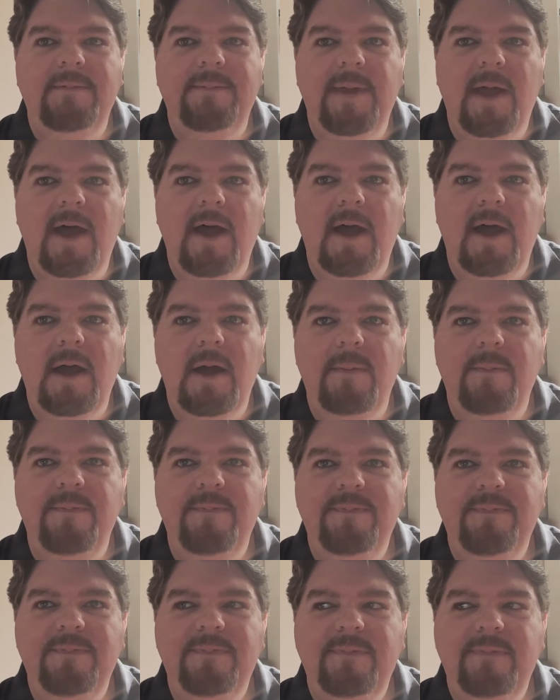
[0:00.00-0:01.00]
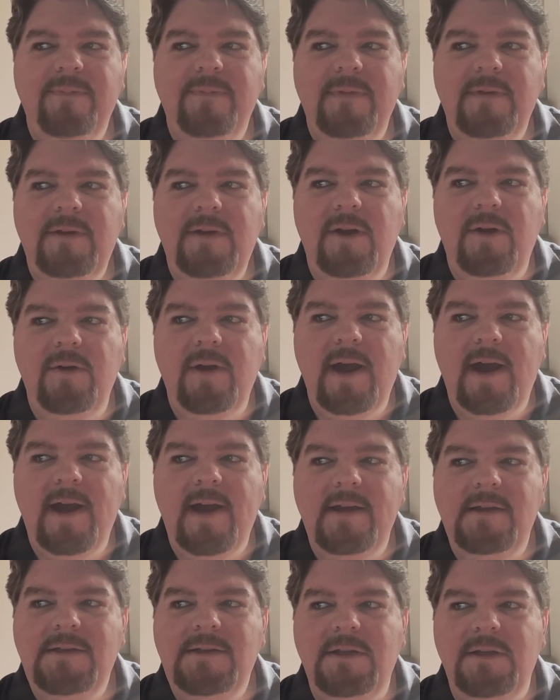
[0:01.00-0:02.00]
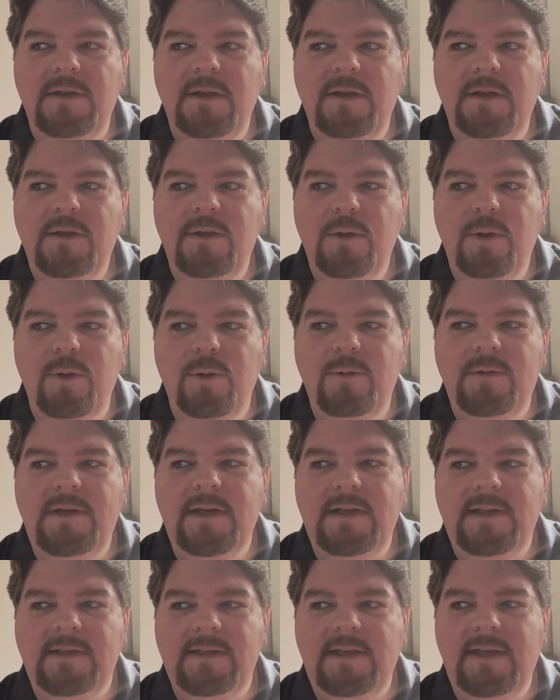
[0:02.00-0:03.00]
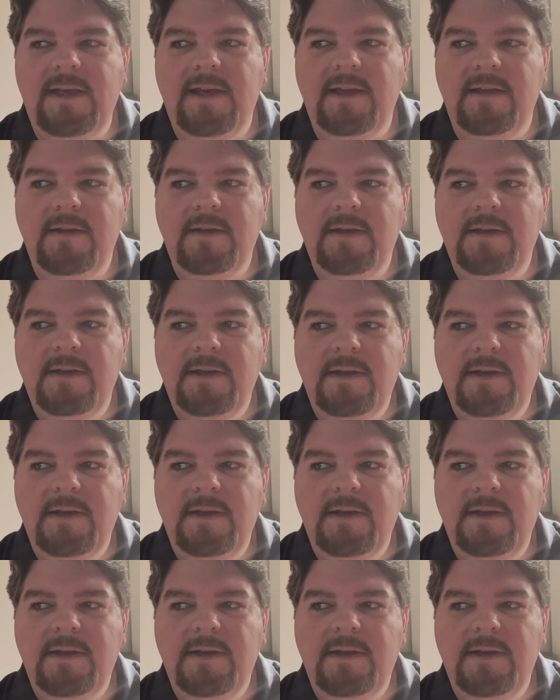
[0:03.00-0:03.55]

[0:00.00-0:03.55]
guys who didn't get